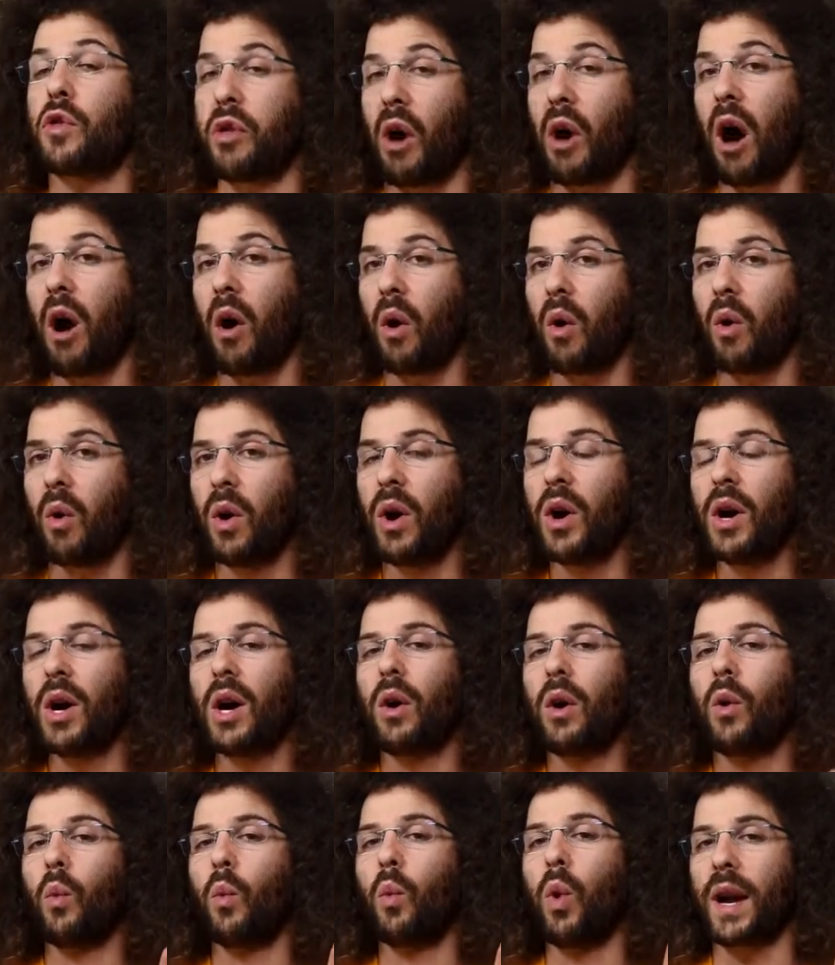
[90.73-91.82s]
though
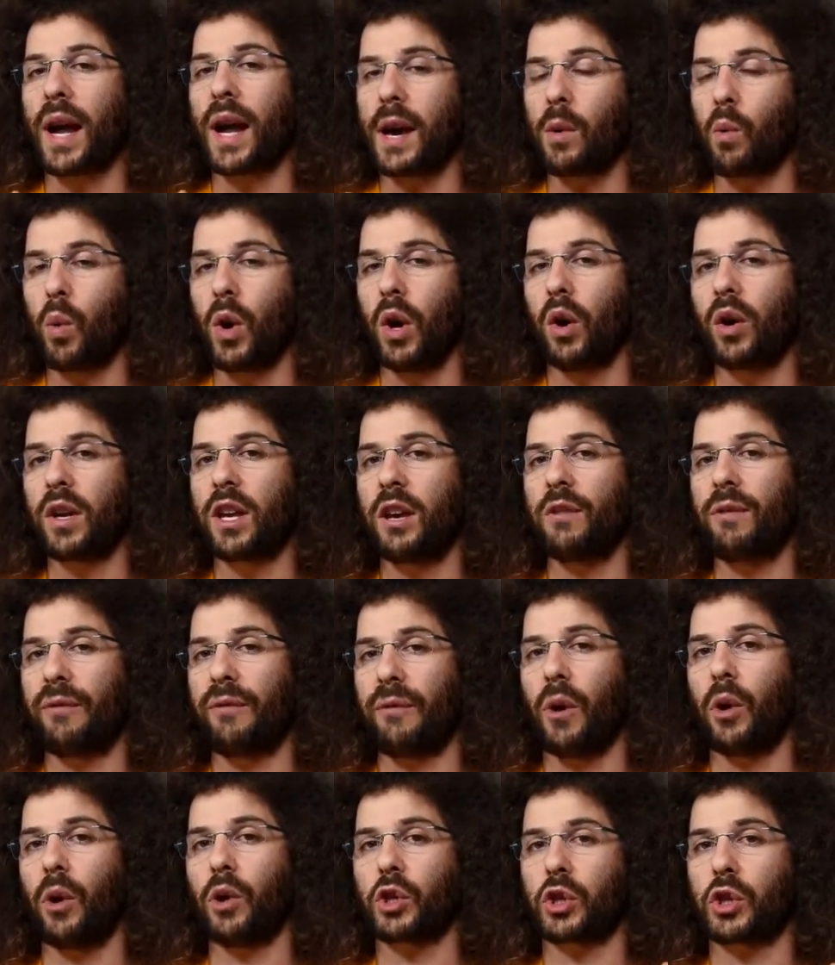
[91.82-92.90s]
what I will give
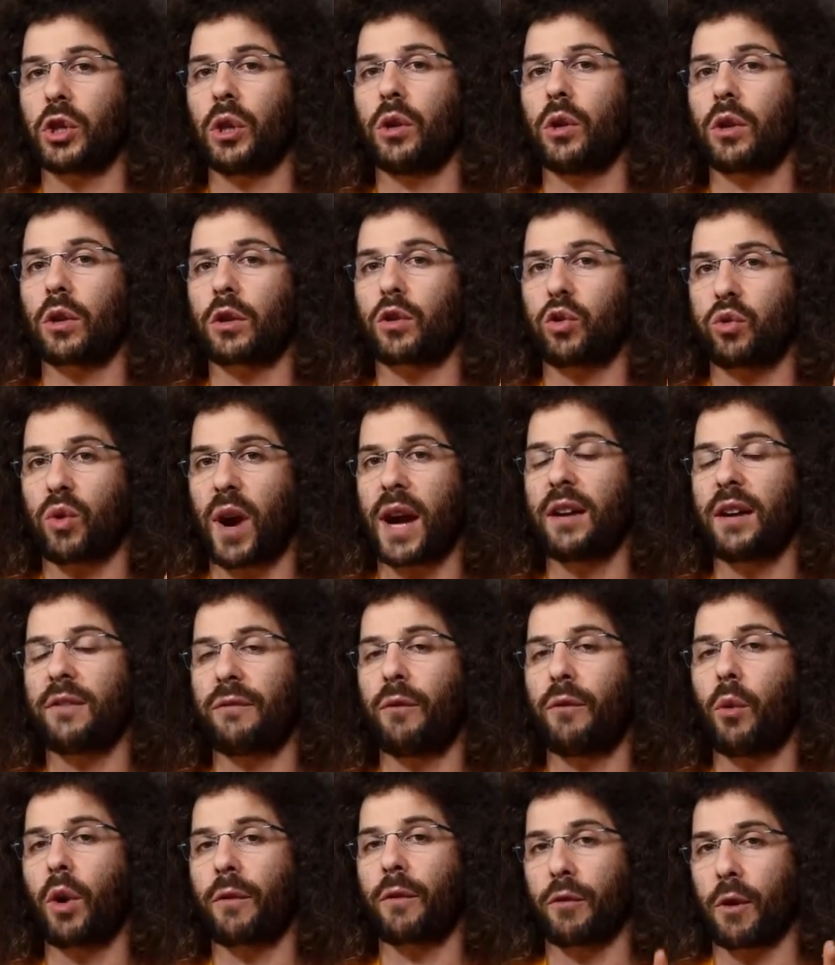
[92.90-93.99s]
Phil Schiller credit
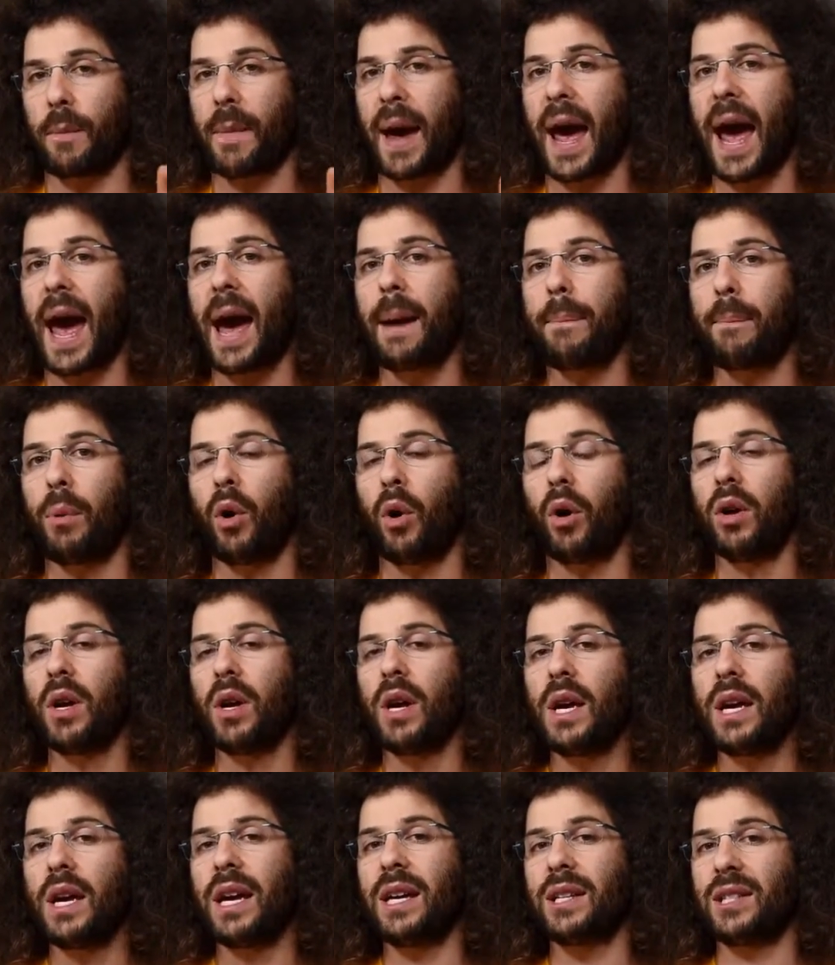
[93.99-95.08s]
for from Apple
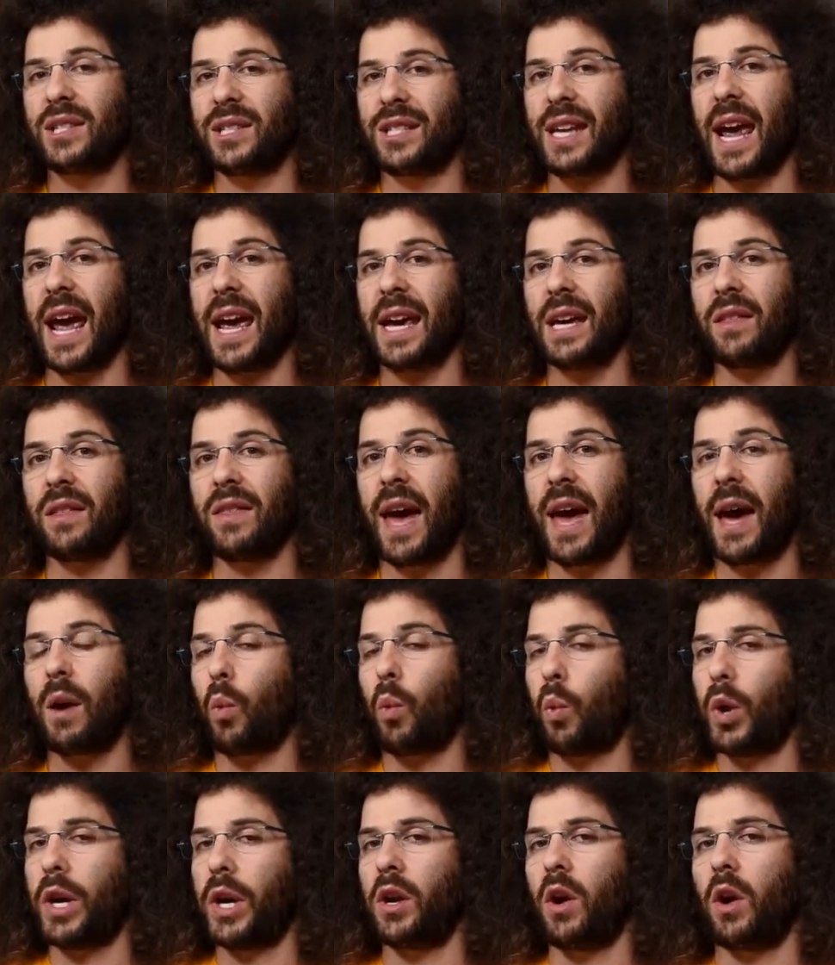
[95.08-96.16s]
is saying that
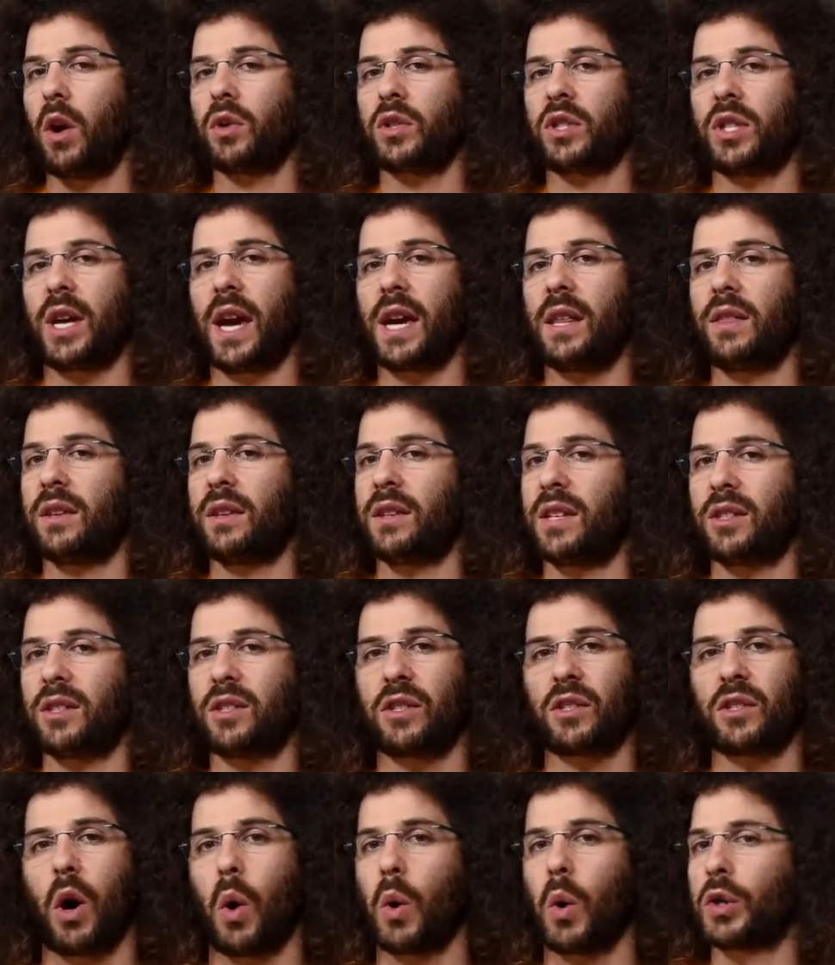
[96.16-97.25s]
we don't say that this
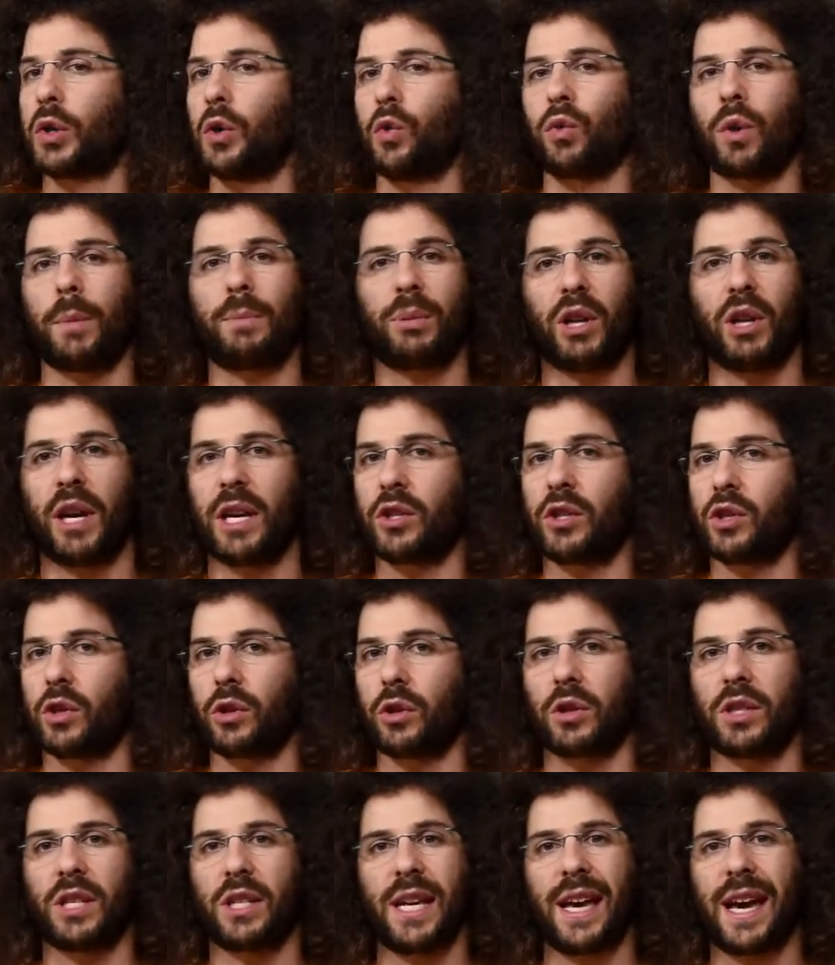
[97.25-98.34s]
is going to replace your
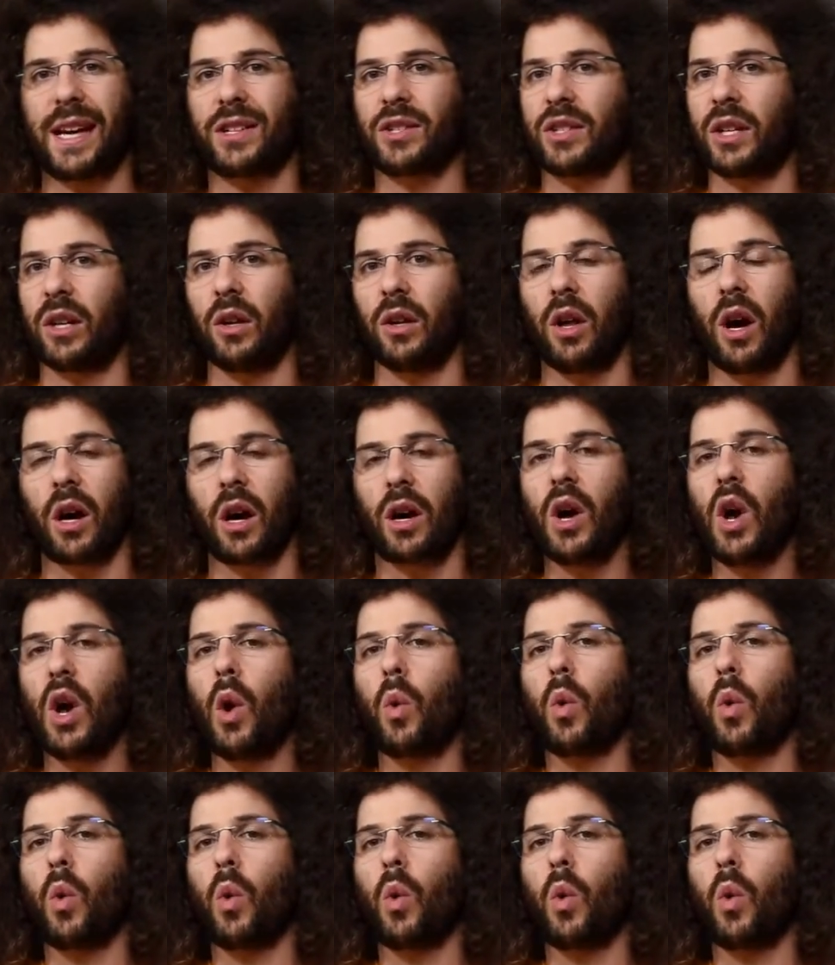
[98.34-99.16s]
DSLR.